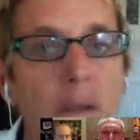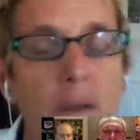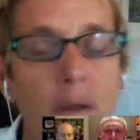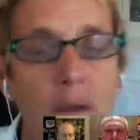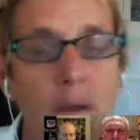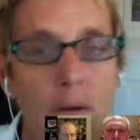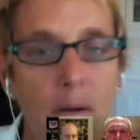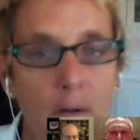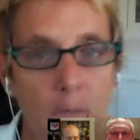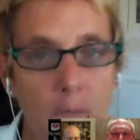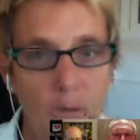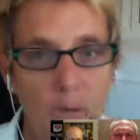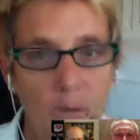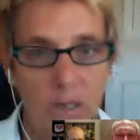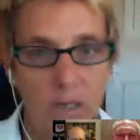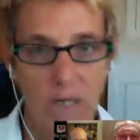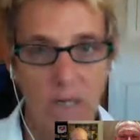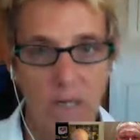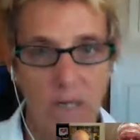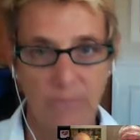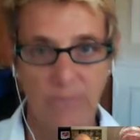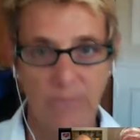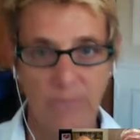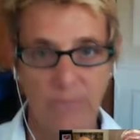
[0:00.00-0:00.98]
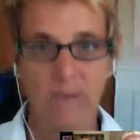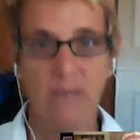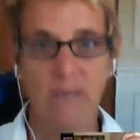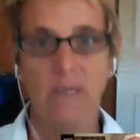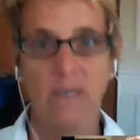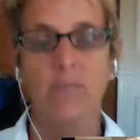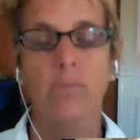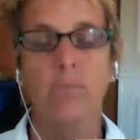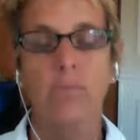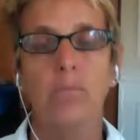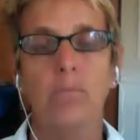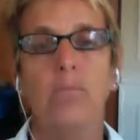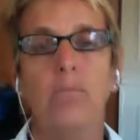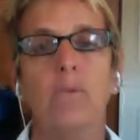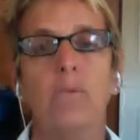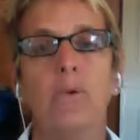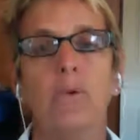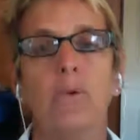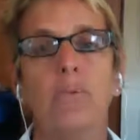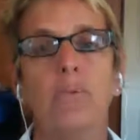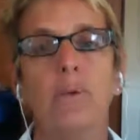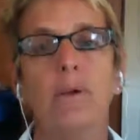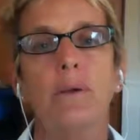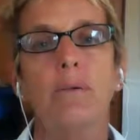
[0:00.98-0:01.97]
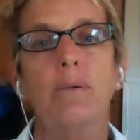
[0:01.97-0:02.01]
what kind of funding would
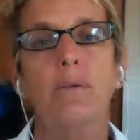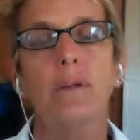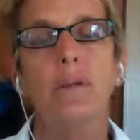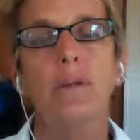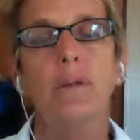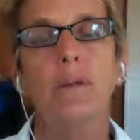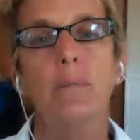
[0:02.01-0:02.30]
be available.